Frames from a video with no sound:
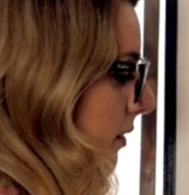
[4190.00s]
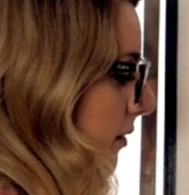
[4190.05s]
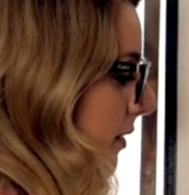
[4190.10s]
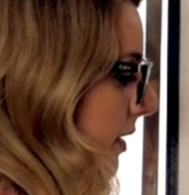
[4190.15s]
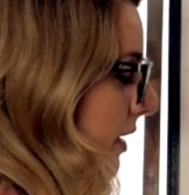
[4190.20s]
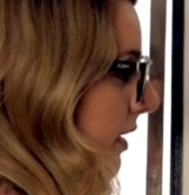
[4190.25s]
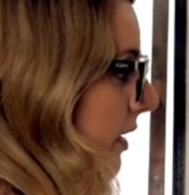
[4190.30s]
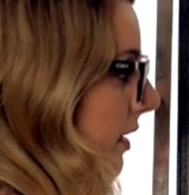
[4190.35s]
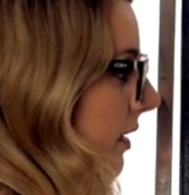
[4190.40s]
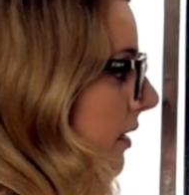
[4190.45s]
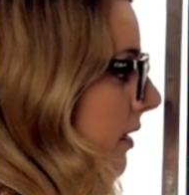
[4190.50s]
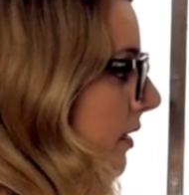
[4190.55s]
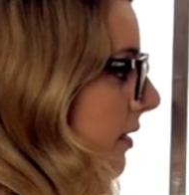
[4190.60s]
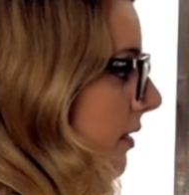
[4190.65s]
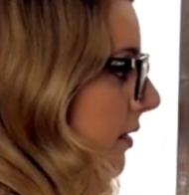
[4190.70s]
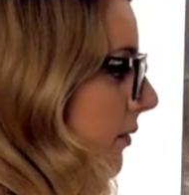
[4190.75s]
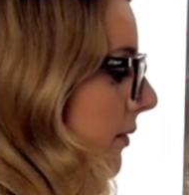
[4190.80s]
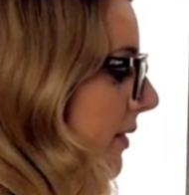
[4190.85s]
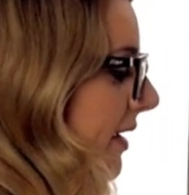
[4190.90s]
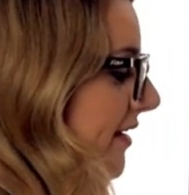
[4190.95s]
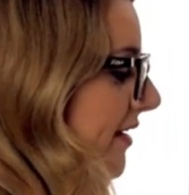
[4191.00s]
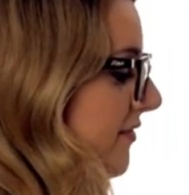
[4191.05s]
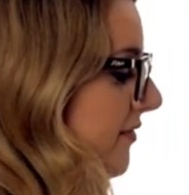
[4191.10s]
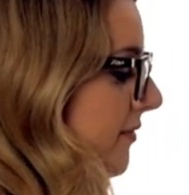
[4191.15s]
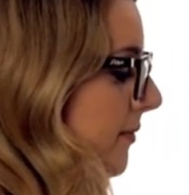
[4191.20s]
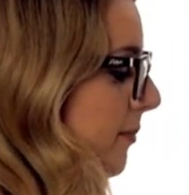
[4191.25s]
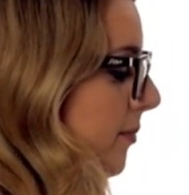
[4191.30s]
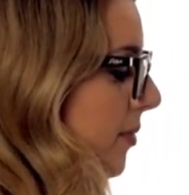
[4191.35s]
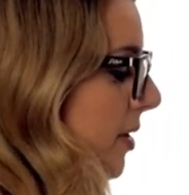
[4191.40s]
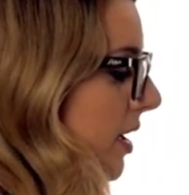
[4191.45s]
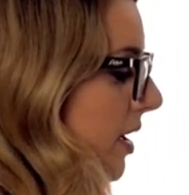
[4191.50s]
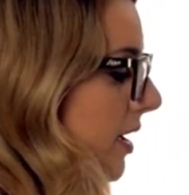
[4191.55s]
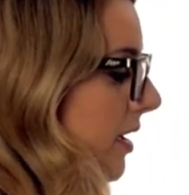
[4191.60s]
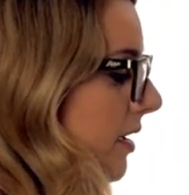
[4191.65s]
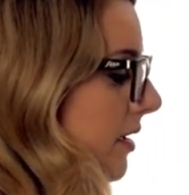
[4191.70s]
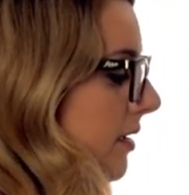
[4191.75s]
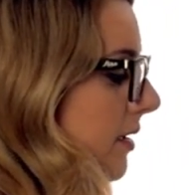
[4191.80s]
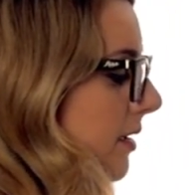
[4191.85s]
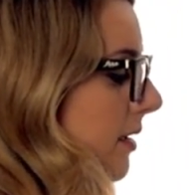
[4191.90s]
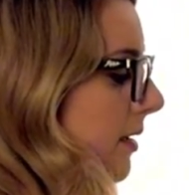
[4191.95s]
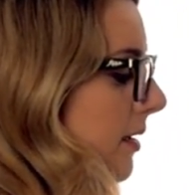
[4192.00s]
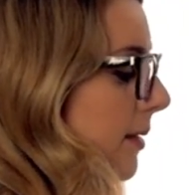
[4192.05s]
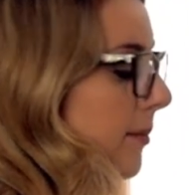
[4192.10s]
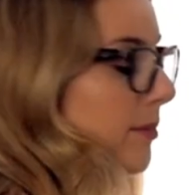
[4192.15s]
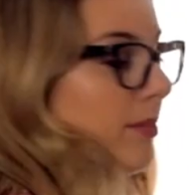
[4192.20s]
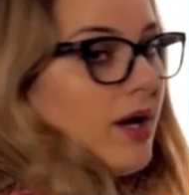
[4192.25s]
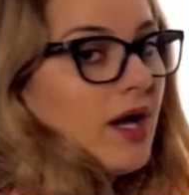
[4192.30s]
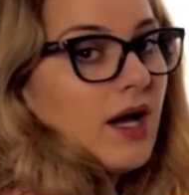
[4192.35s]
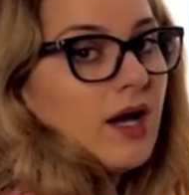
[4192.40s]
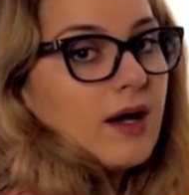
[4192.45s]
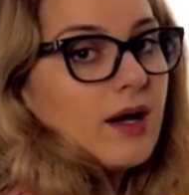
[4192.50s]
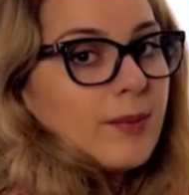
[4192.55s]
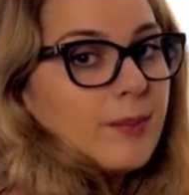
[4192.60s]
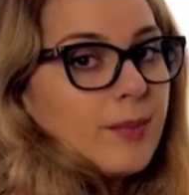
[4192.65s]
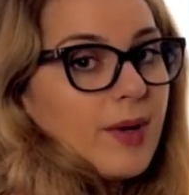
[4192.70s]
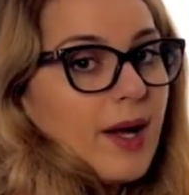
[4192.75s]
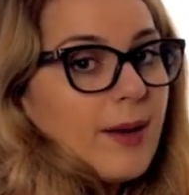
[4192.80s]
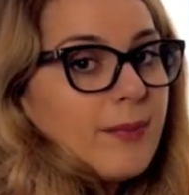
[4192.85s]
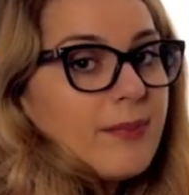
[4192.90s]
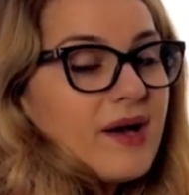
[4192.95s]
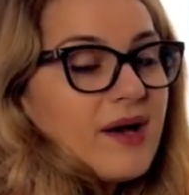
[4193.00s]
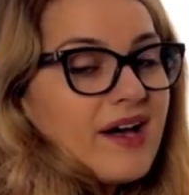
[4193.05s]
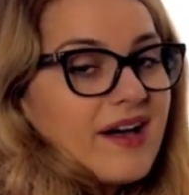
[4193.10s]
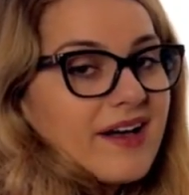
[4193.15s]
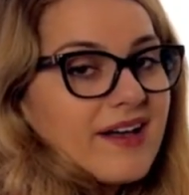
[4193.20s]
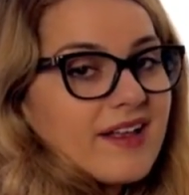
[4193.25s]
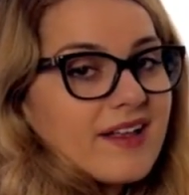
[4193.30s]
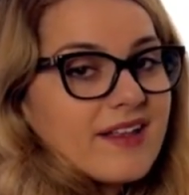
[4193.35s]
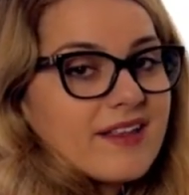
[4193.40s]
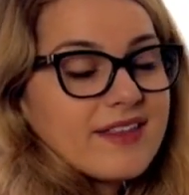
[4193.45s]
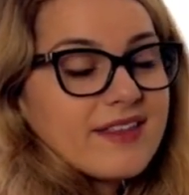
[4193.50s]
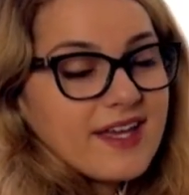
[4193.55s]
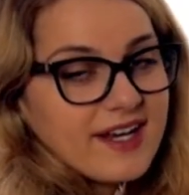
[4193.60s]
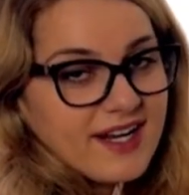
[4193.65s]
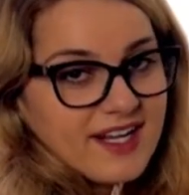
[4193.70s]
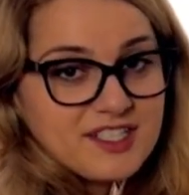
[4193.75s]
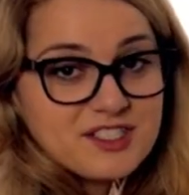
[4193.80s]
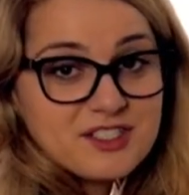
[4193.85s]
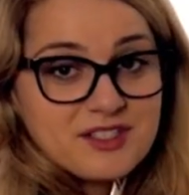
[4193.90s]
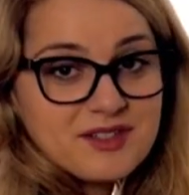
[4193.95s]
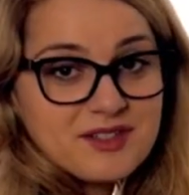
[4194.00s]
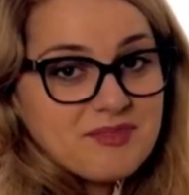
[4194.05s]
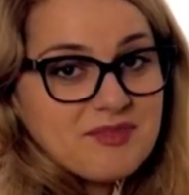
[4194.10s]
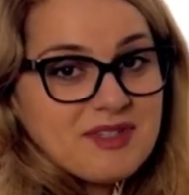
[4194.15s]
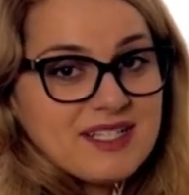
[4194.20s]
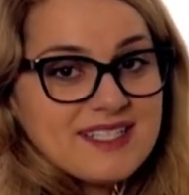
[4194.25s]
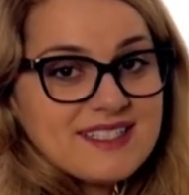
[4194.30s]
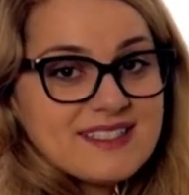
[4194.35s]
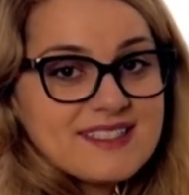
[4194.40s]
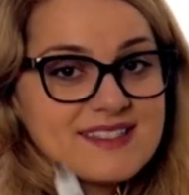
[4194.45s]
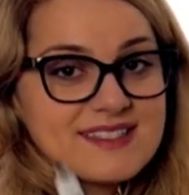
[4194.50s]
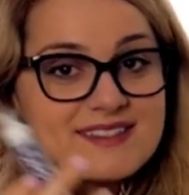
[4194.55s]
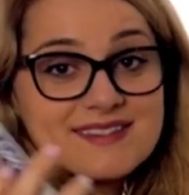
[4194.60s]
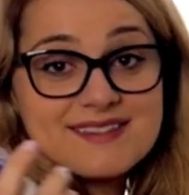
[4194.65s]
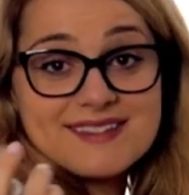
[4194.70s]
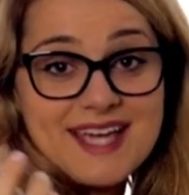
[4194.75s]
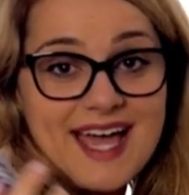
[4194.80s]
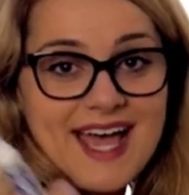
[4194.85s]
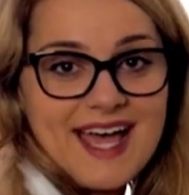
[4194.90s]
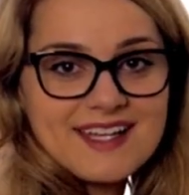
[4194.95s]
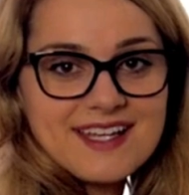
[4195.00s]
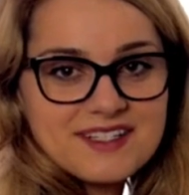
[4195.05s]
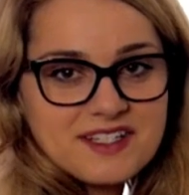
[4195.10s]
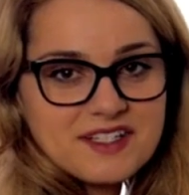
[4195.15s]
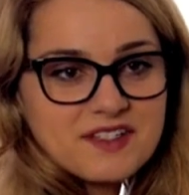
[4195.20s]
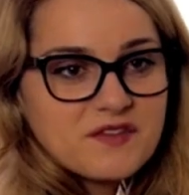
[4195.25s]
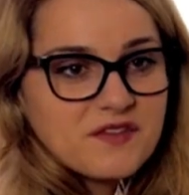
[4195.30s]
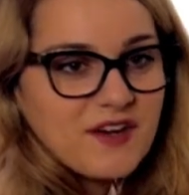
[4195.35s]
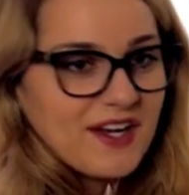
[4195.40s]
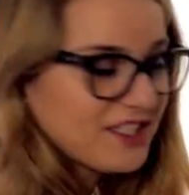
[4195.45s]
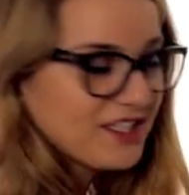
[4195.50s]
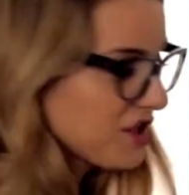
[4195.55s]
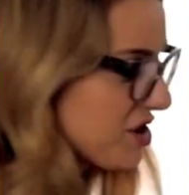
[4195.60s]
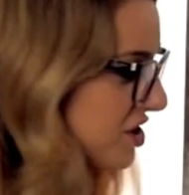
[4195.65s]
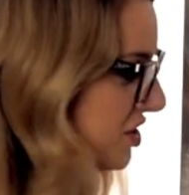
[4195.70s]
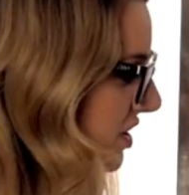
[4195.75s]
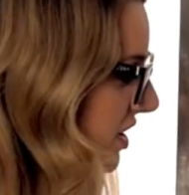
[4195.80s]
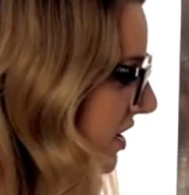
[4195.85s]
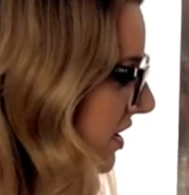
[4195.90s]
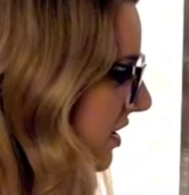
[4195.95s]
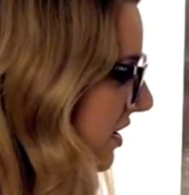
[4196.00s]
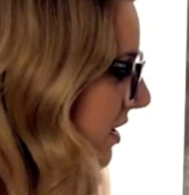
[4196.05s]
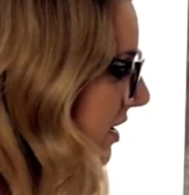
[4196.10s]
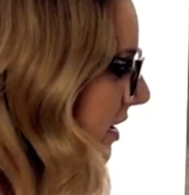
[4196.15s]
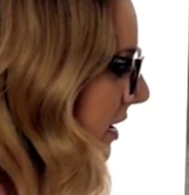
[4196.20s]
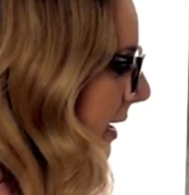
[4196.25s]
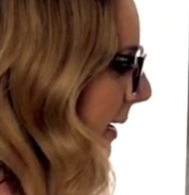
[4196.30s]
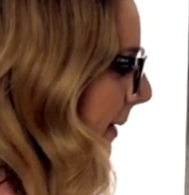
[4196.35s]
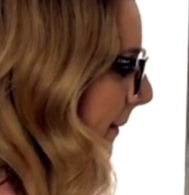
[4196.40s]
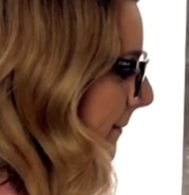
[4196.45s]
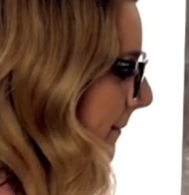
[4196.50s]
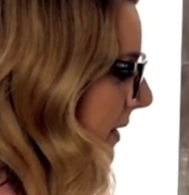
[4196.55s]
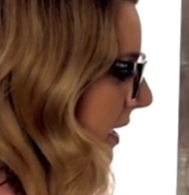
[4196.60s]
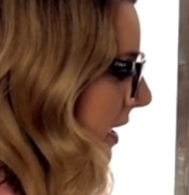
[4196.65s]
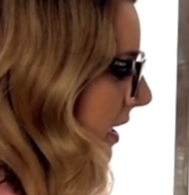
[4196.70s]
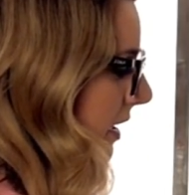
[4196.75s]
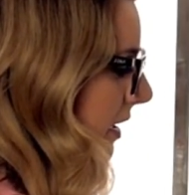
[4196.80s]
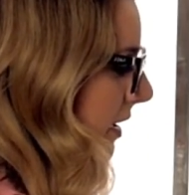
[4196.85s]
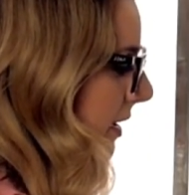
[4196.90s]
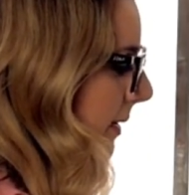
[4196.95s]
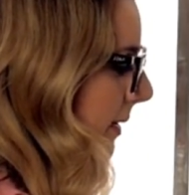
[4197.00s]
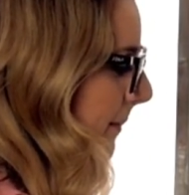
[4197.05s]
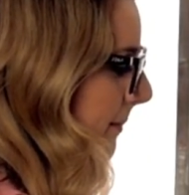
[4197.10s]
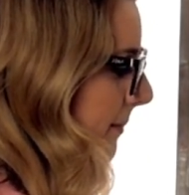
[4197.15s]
Right here. We have pa. That actually means dad in French. Pa.